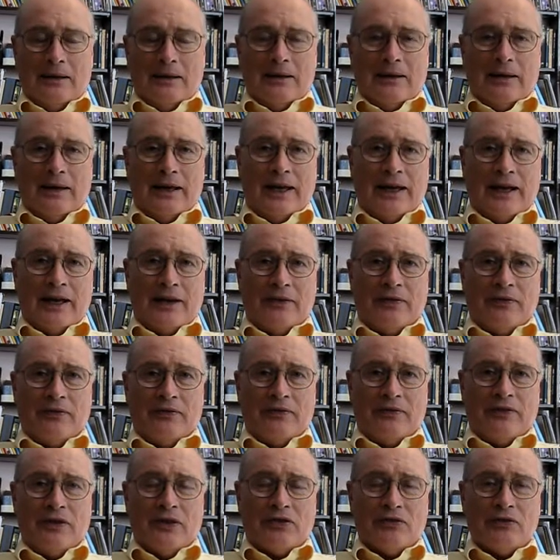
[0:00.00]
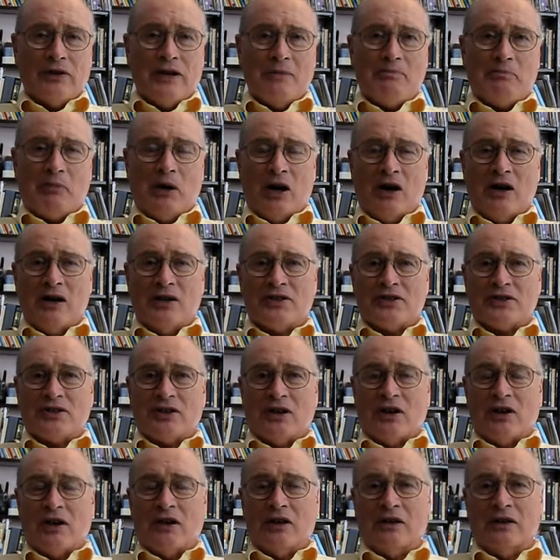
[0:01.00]
And the three parts
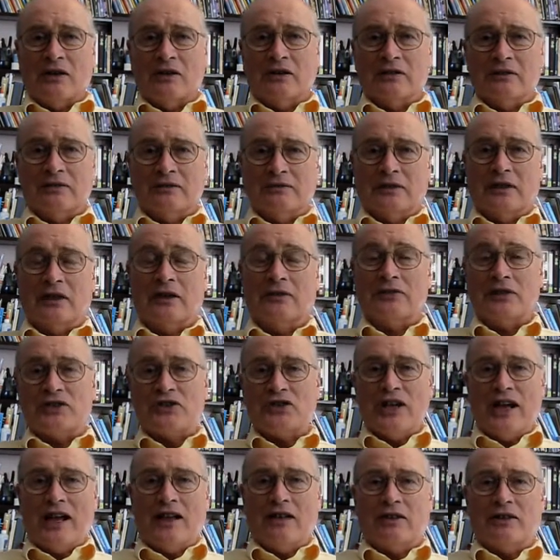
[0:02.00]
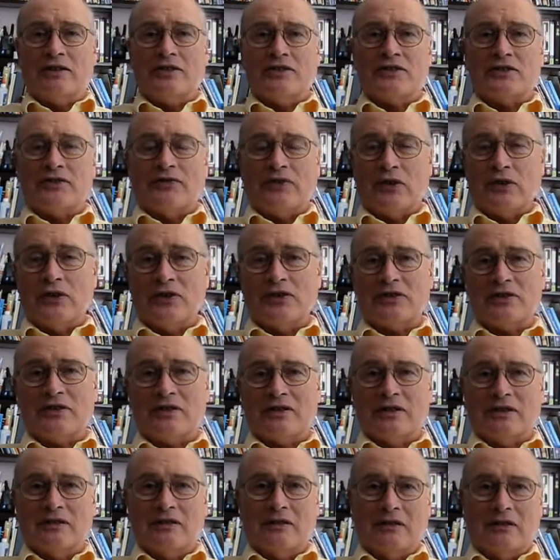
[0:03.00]
are of the challenge.
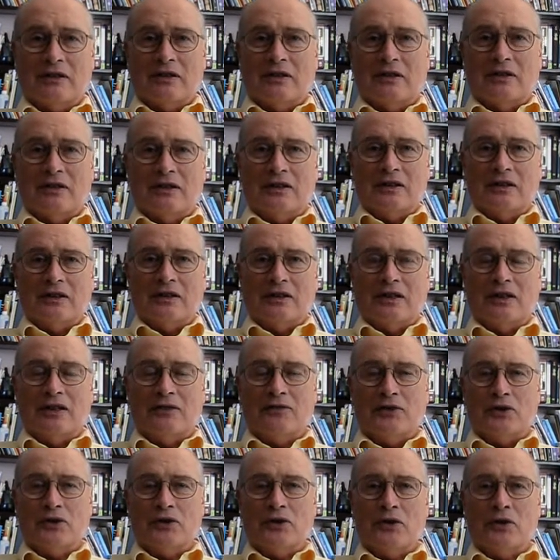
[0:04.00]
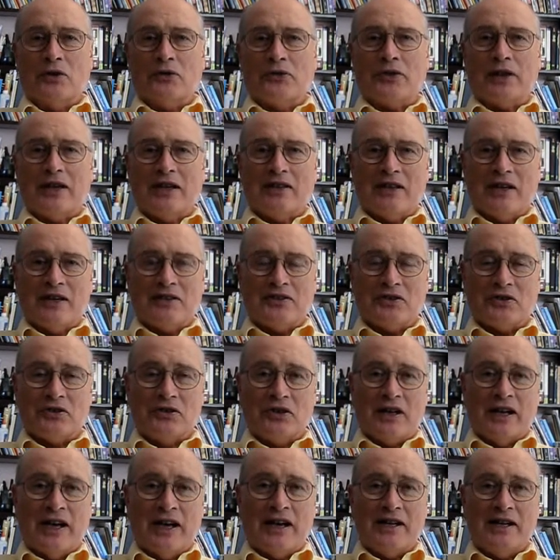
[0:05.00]
First, if you don't think that's a
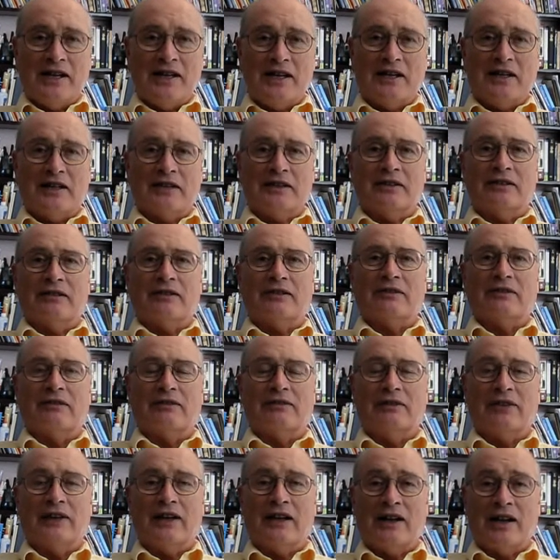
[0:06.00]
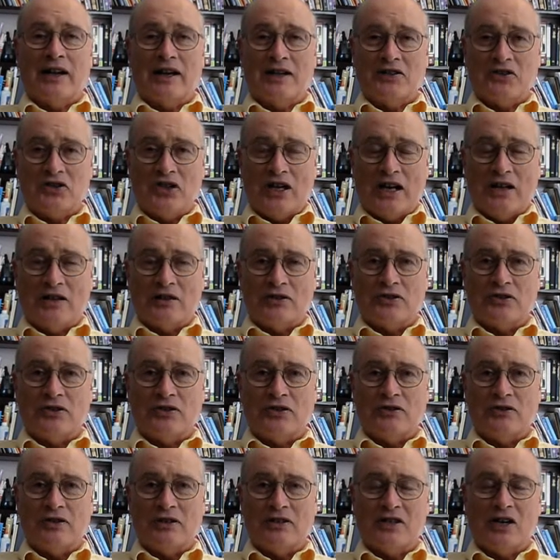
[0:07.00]
good idea, then I challenge
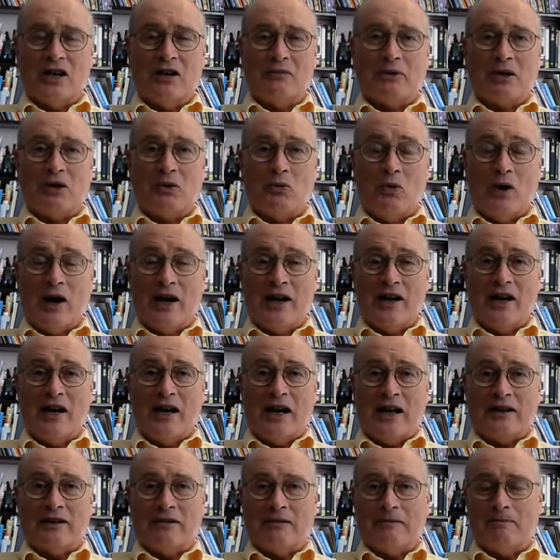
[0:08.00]
you to tell me why not.